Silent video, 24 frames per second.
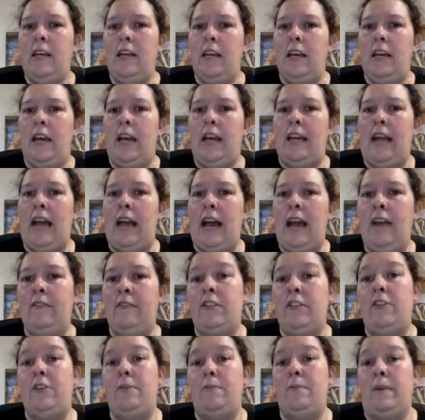and I have
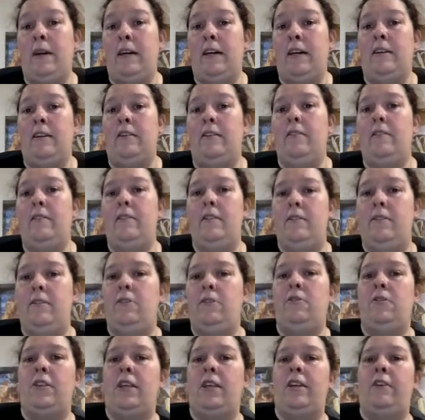to do my
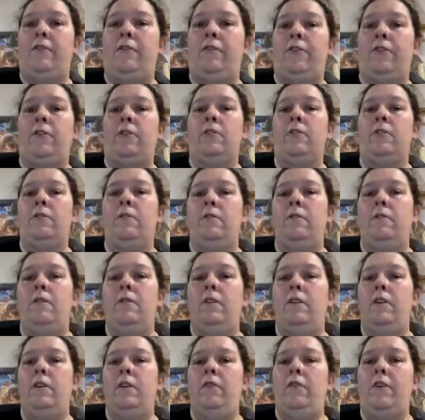newsletter for
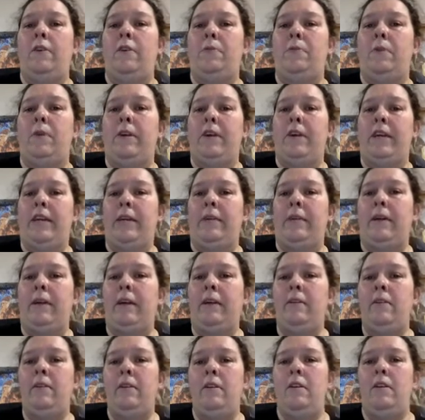February anyway,
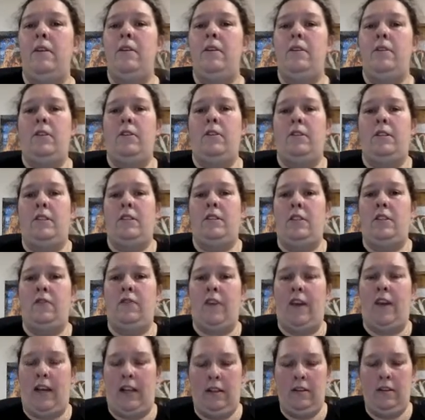so this is
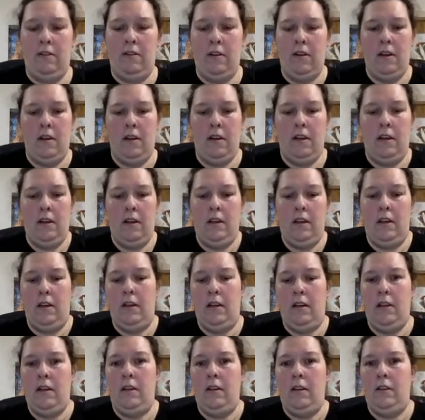fine.
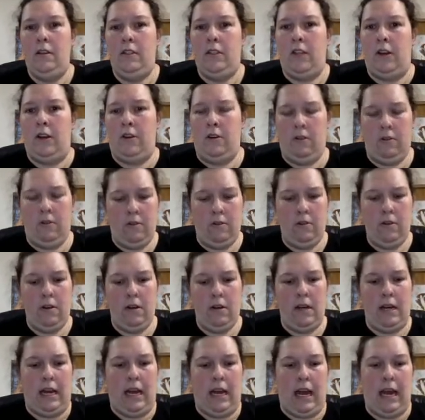So
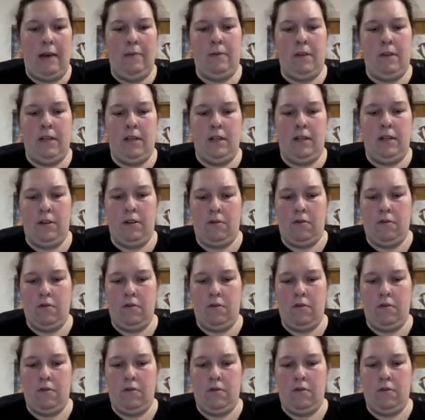I'm gonna